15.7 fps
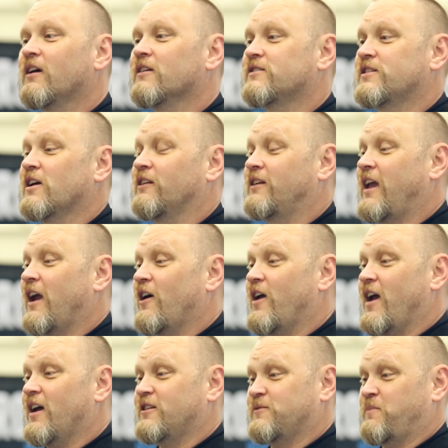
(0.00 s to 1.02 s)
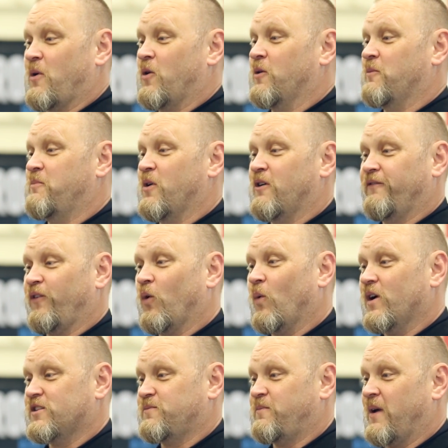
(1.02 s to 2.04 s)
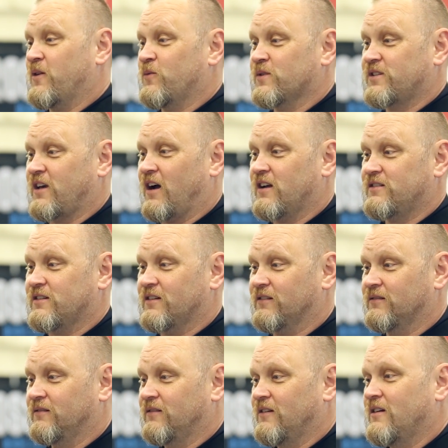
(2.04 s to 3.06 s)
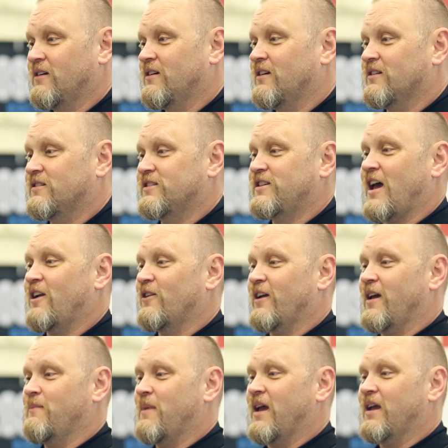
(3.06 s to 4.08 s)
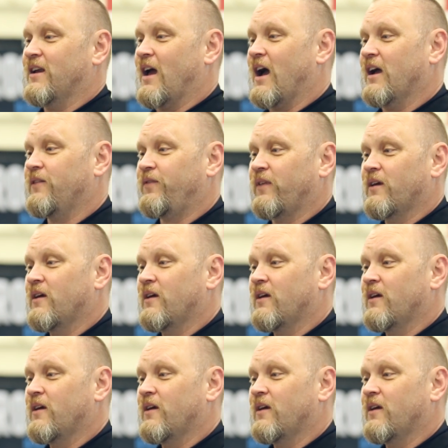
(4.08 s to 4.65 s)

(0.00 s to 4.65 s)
Concealed Carry Expo in beautiful West Bend, Wisconsin. It's Saturday, May 9th.